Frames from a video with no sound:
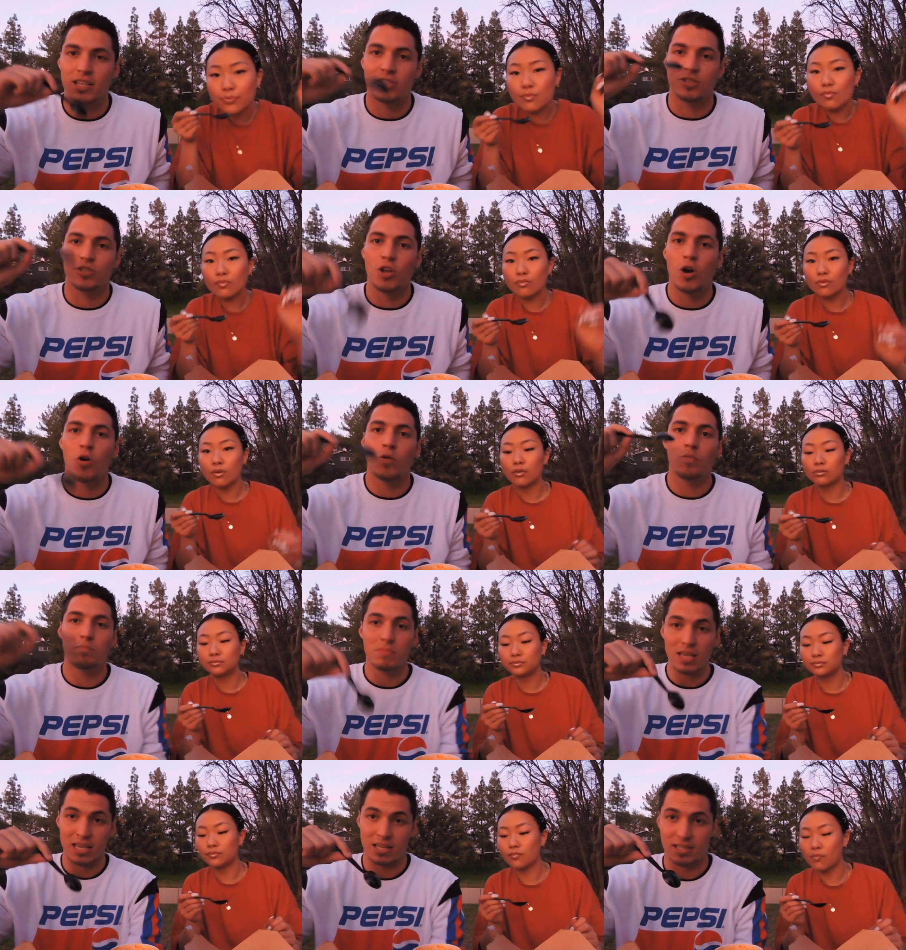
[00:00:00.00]
Speaker 1: is no
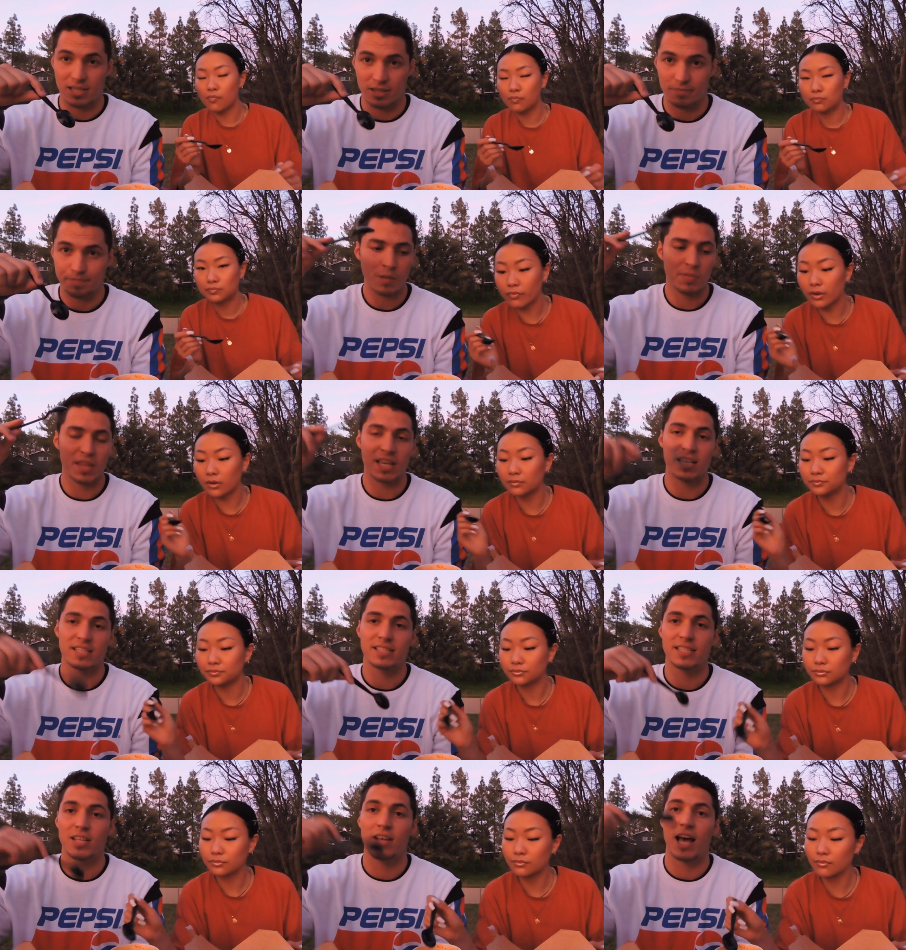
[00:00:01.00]
meat, but they can
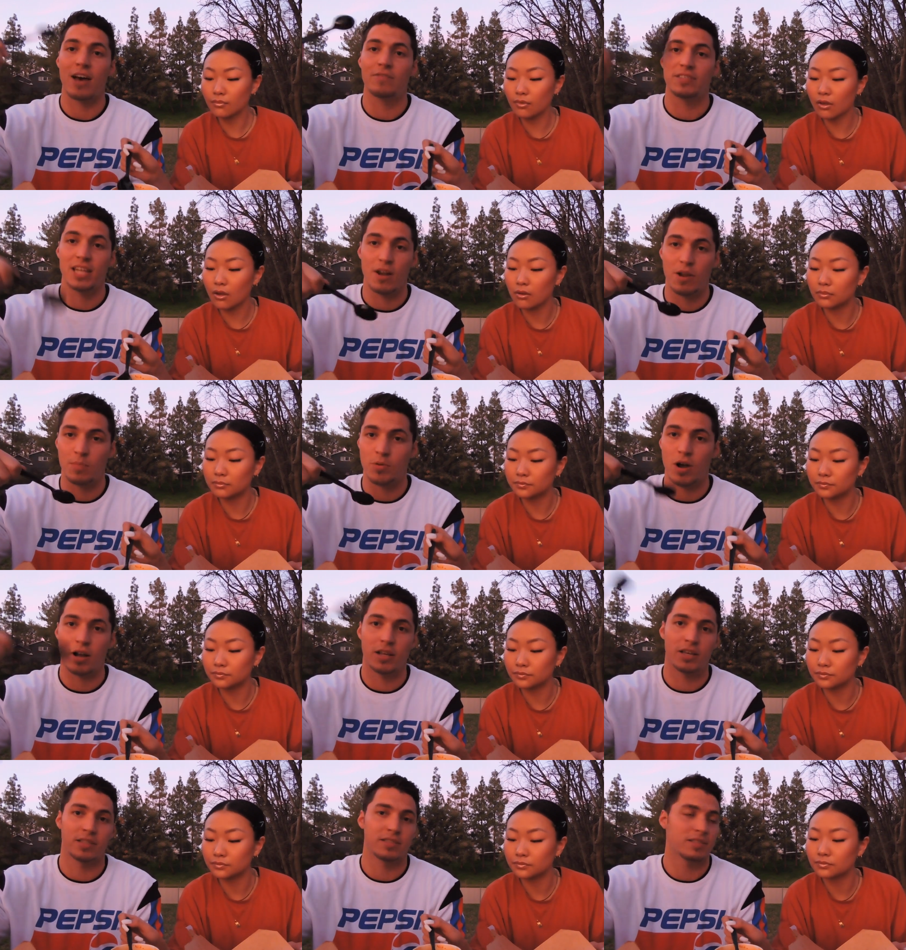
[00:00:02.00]
still have dairy
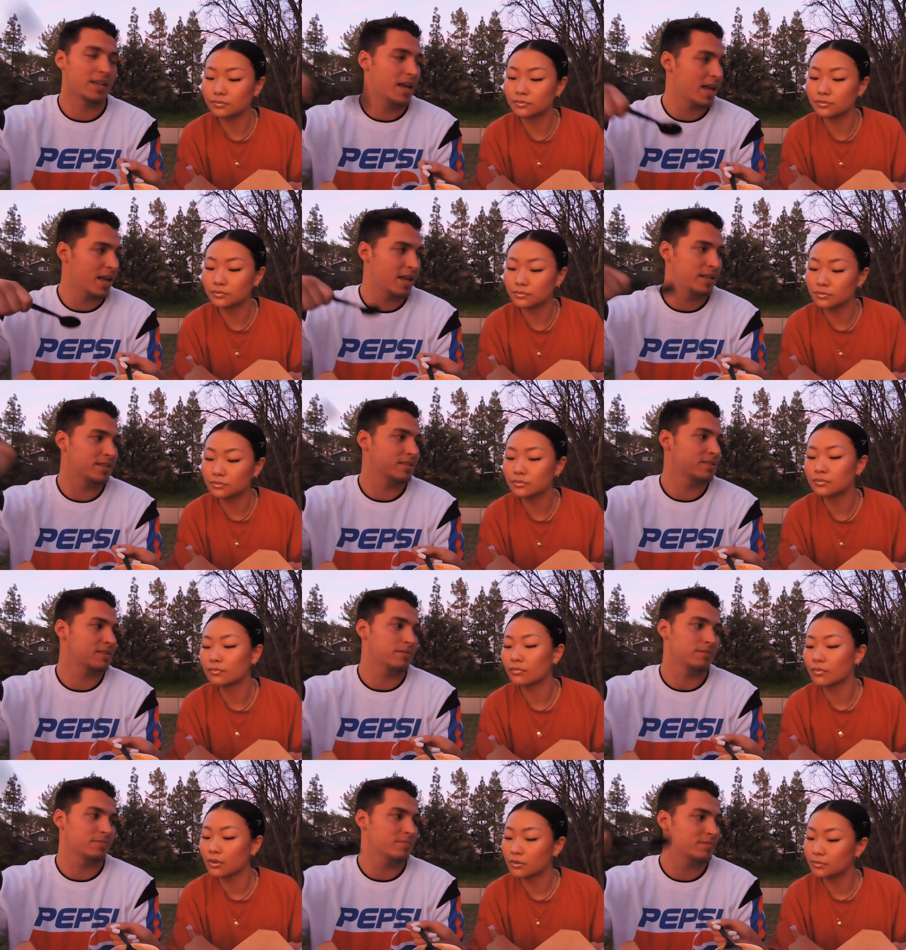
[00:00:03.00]
products,
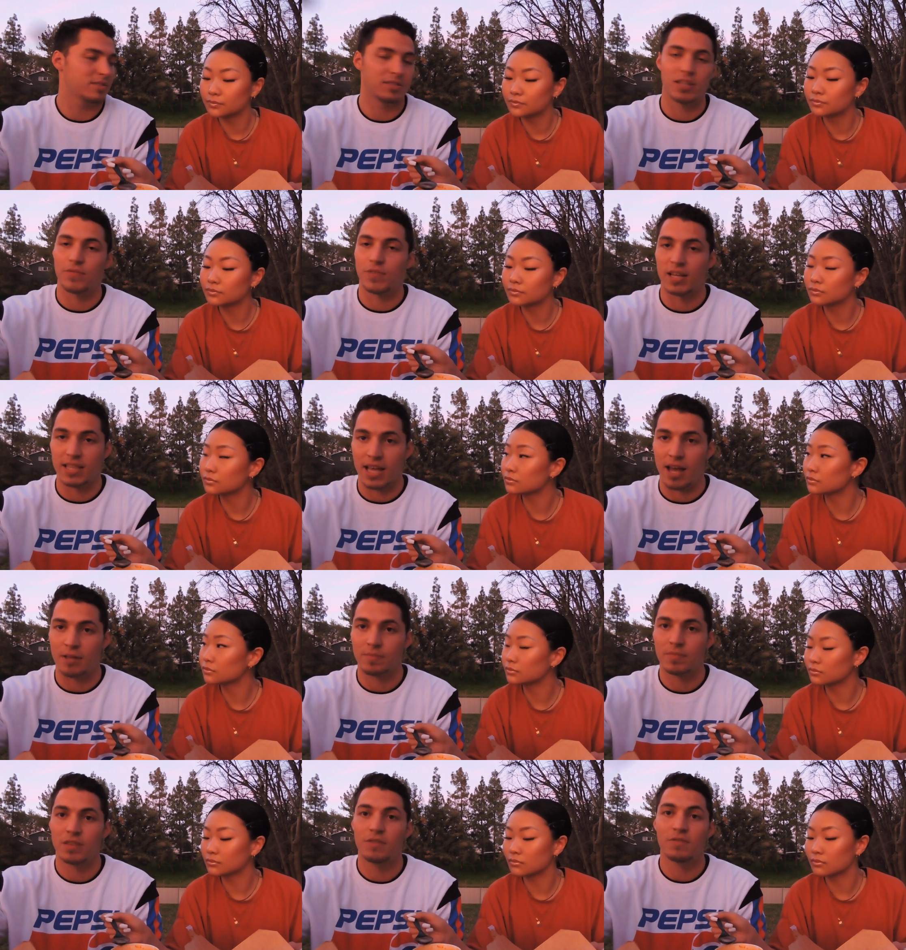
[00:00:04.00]
eggs, stuff like that.
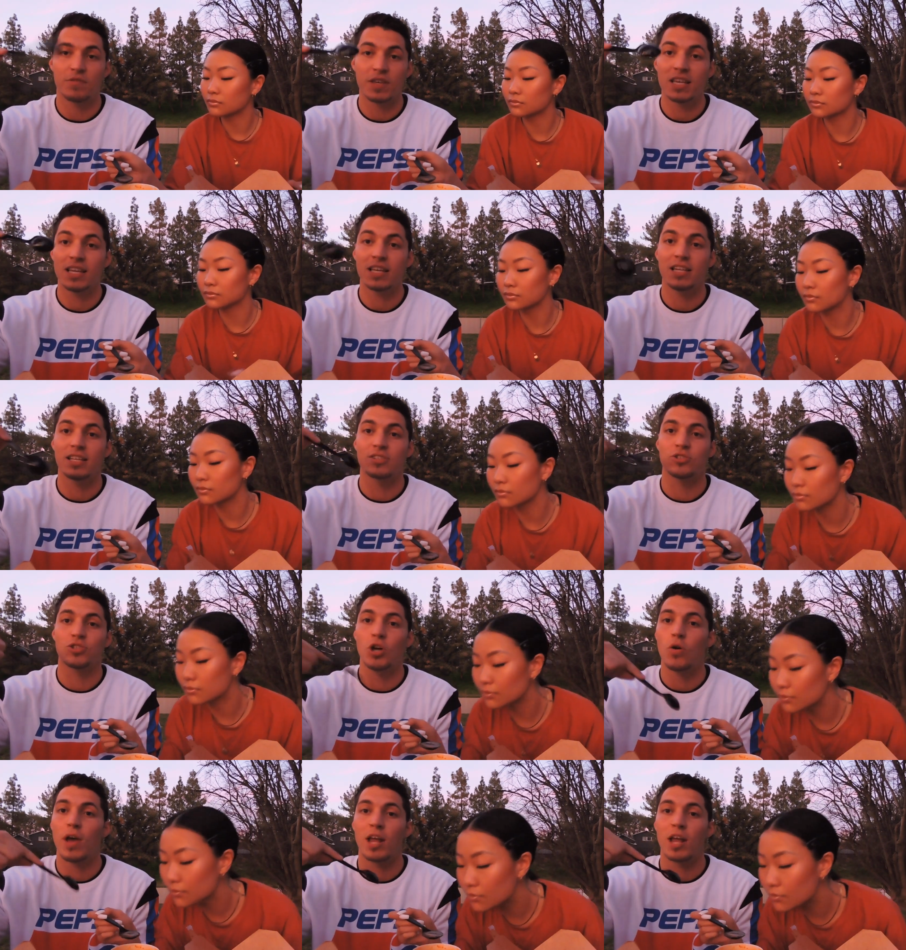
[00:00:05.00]
Vegan is no